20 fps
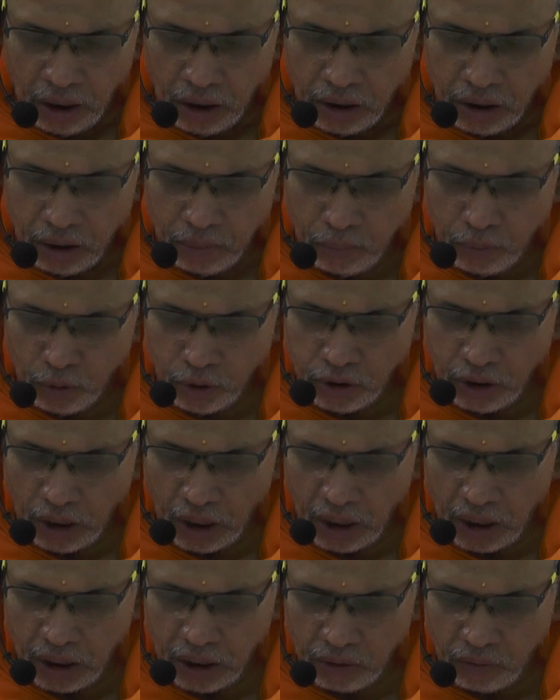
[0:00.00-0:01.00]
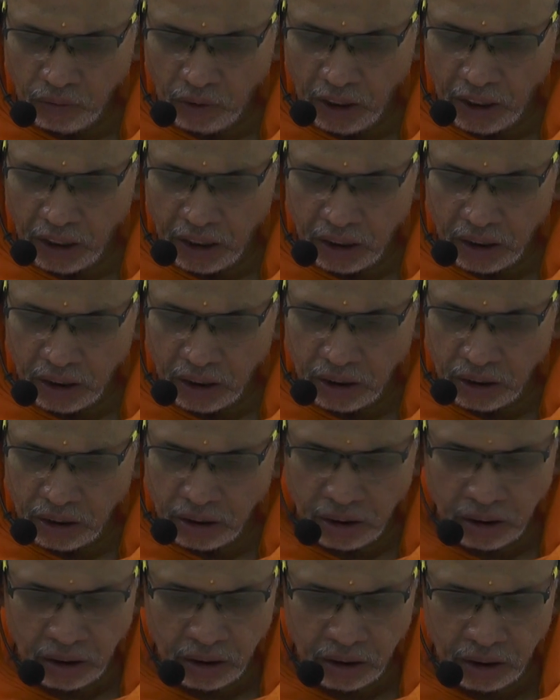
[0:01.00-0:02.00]
temples are required
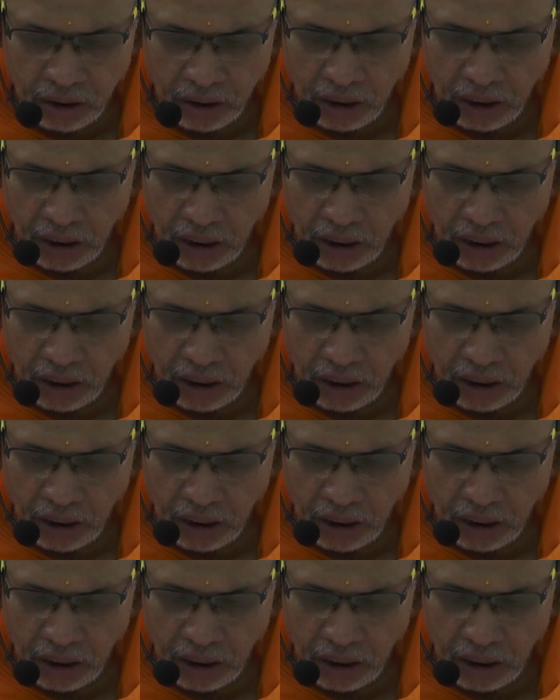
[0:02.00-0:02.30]
till